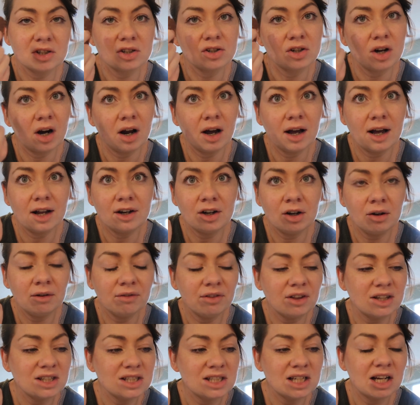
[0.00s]
to try. I don't know if
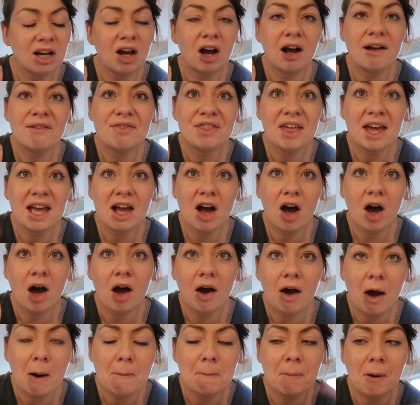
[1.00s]
they still are. If they
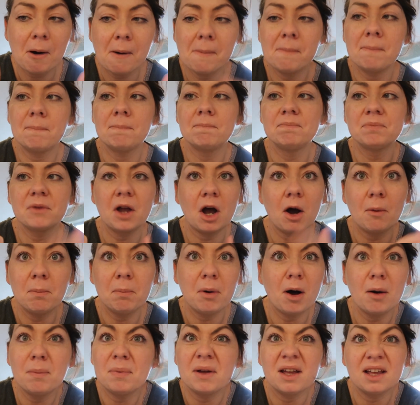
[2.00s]
are, I'll
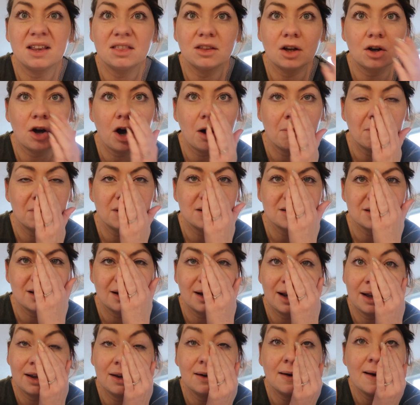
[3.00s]
pop it in the comments
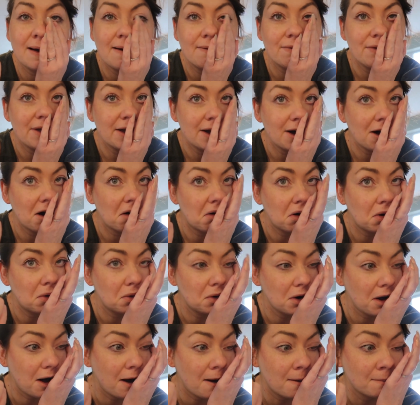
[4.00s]
and let you know if they are or
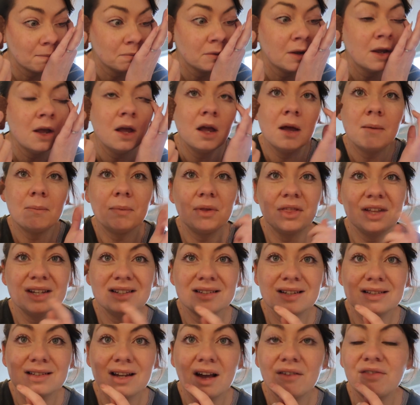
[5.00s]
not. But
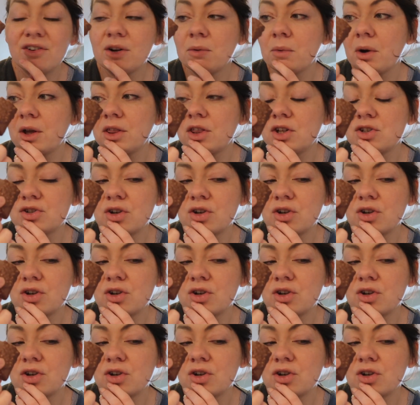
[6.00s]
these are definitely worth a